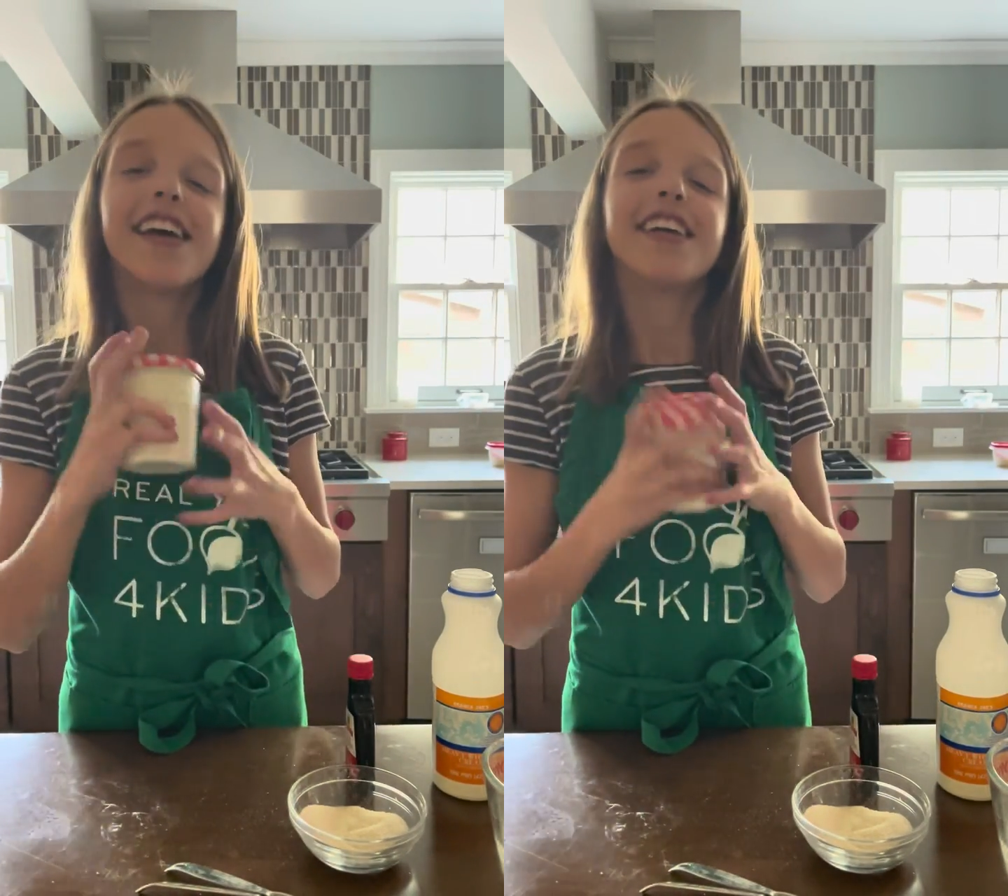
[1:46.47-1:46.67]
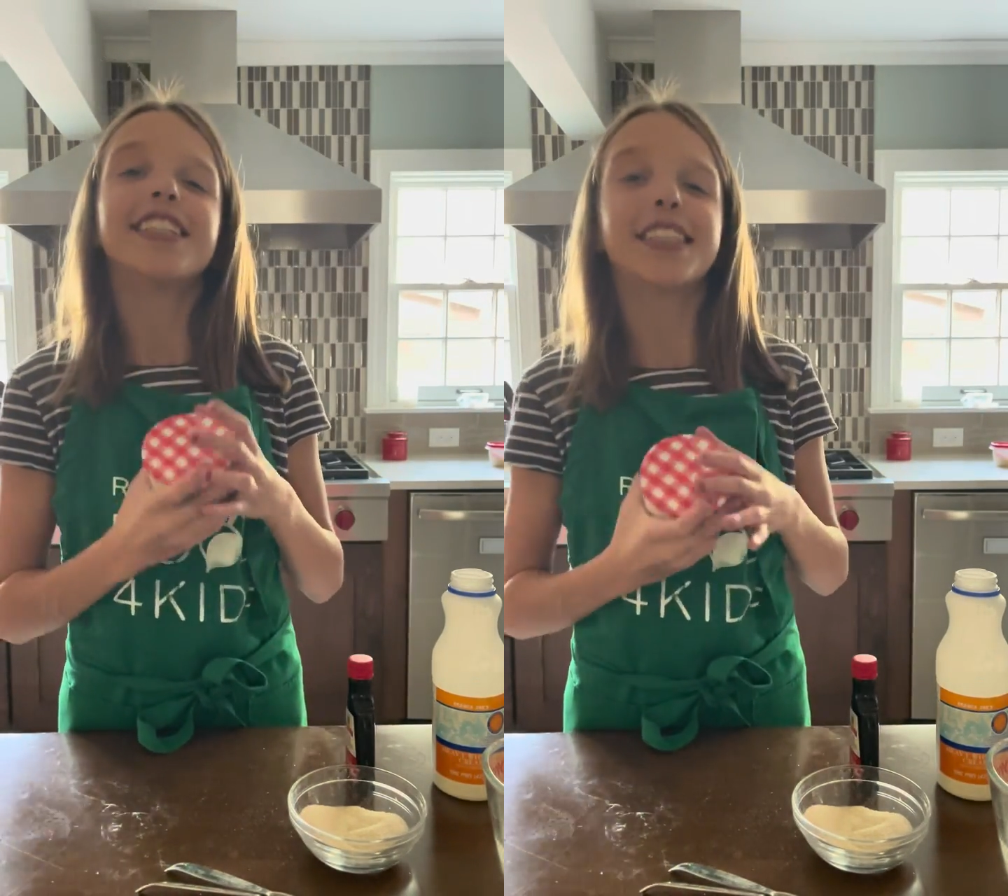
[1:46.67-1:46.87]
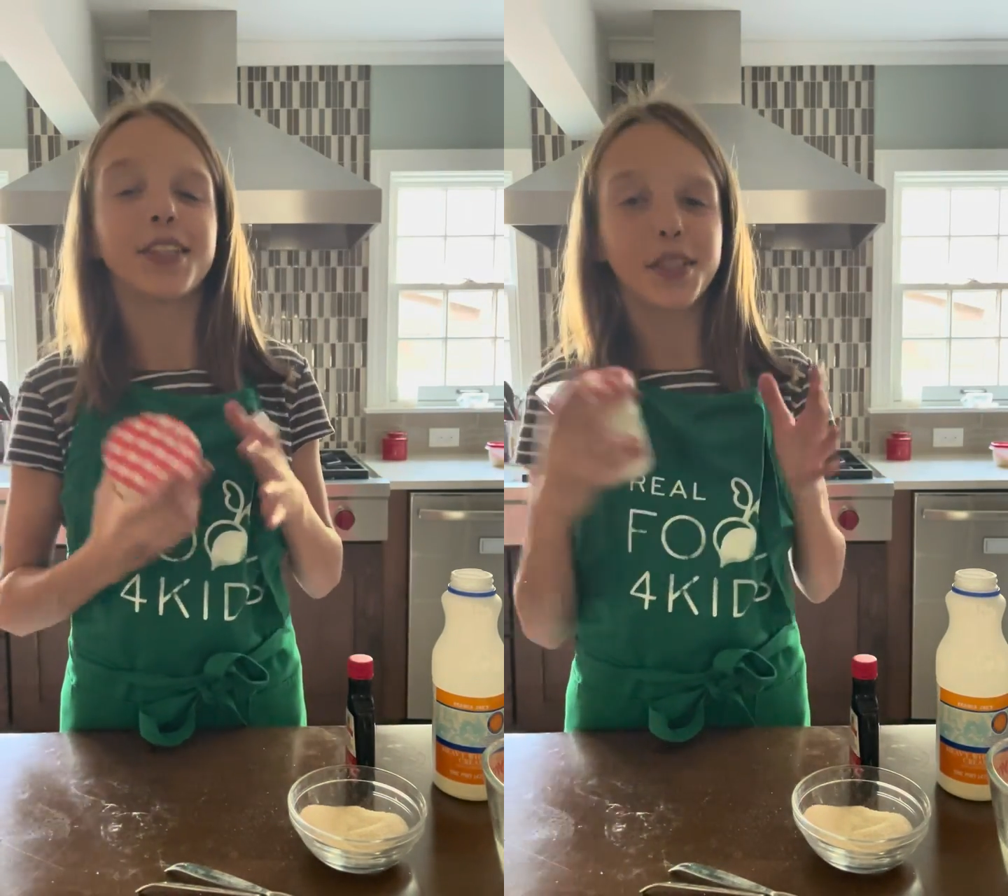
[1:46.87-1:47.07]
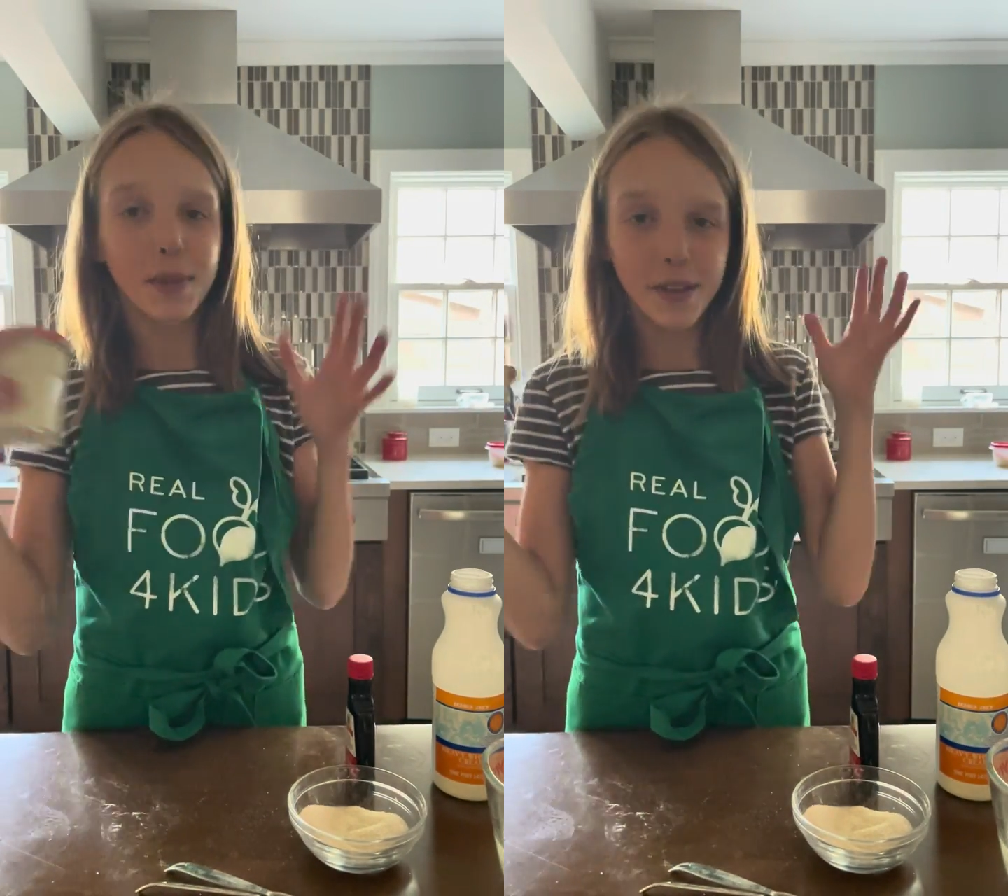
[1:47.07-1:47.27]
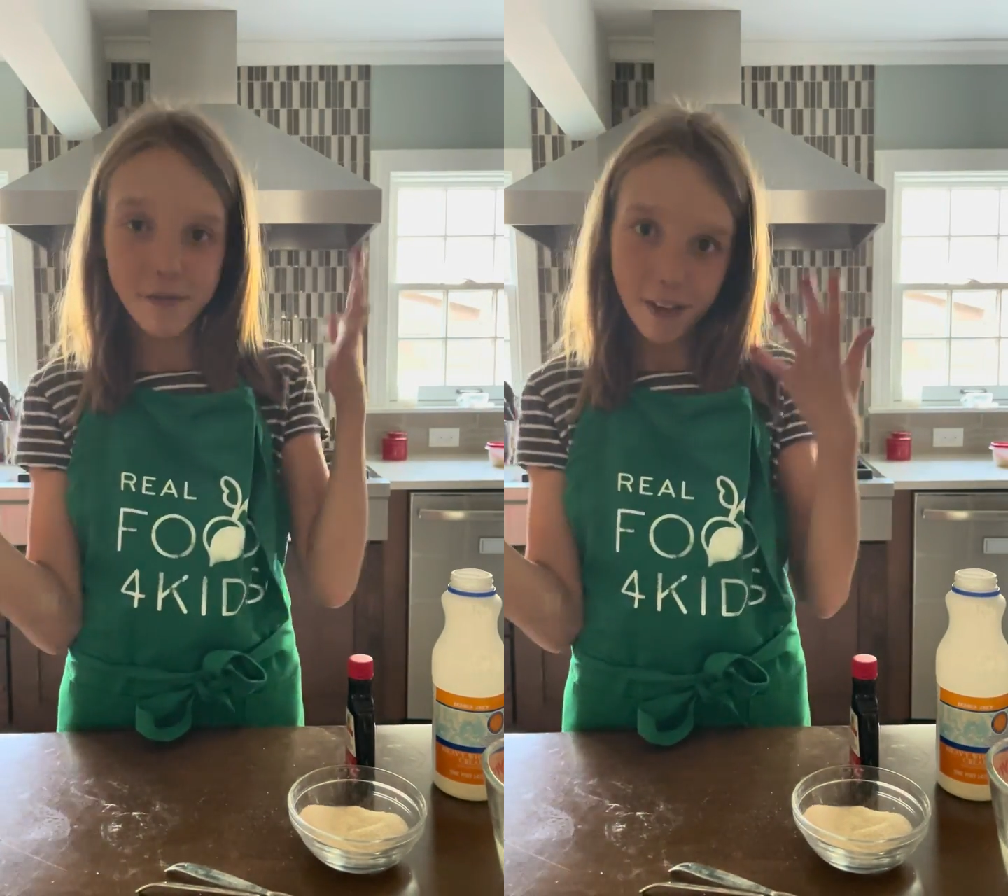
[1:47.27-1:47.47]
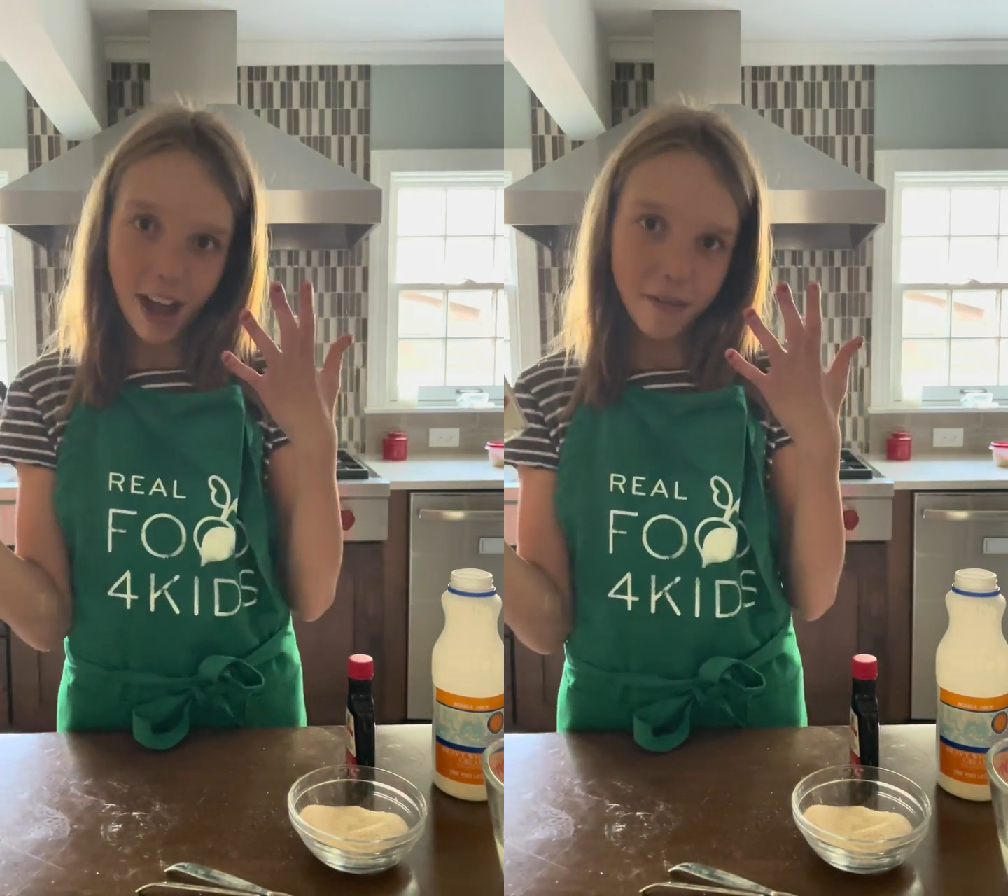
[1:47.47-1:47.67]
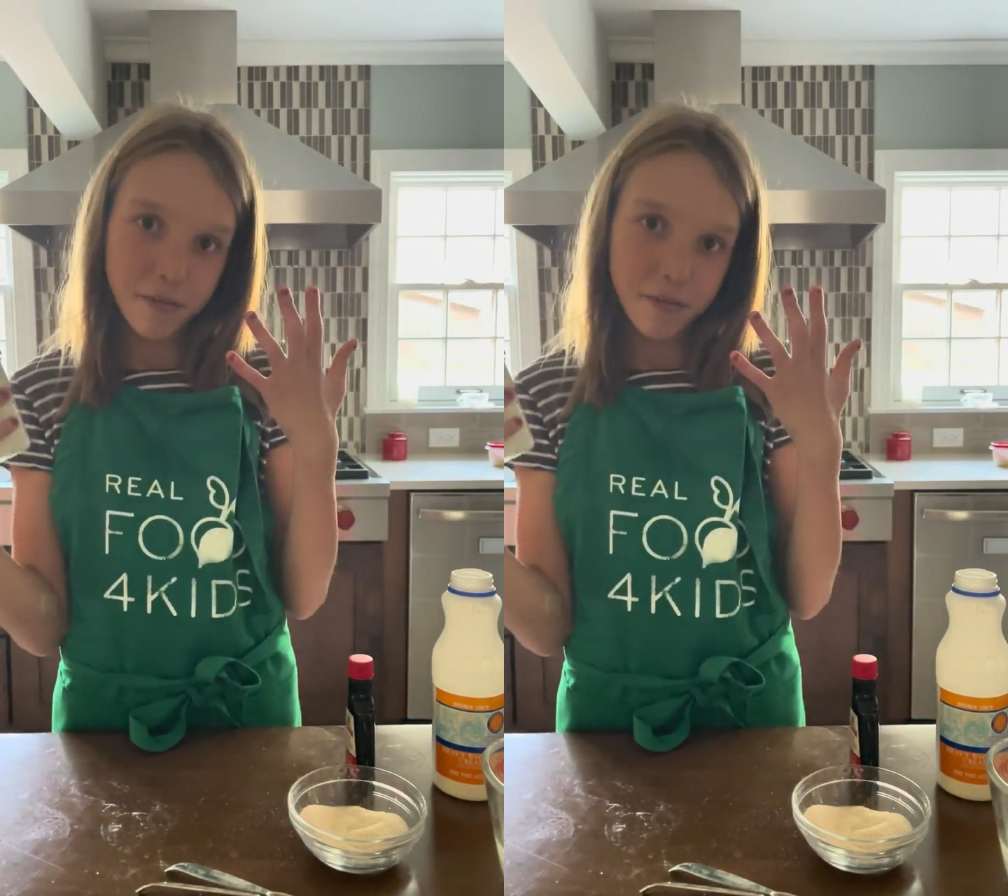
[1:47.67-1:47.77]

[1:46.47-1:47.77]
So it's been 5